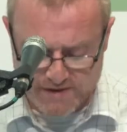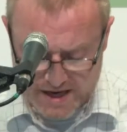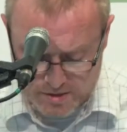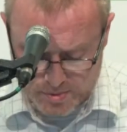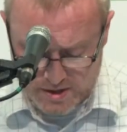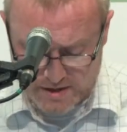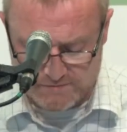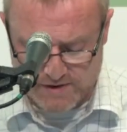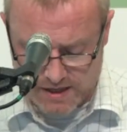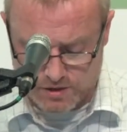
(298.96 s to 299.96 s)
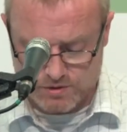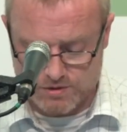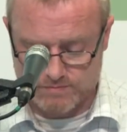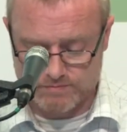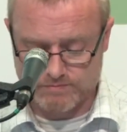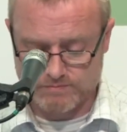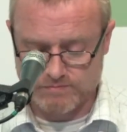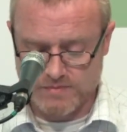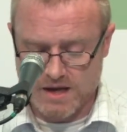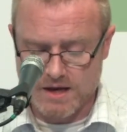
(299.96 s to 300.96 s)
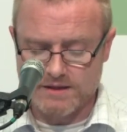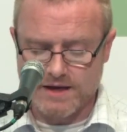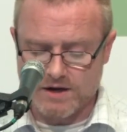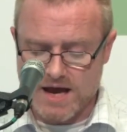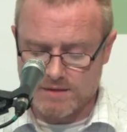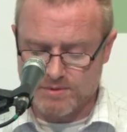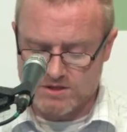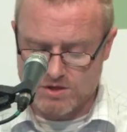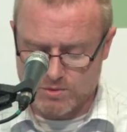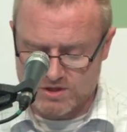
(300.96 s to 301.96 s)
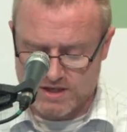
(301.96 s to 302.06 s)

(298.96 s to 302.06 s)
valuable and valued. They are helping someone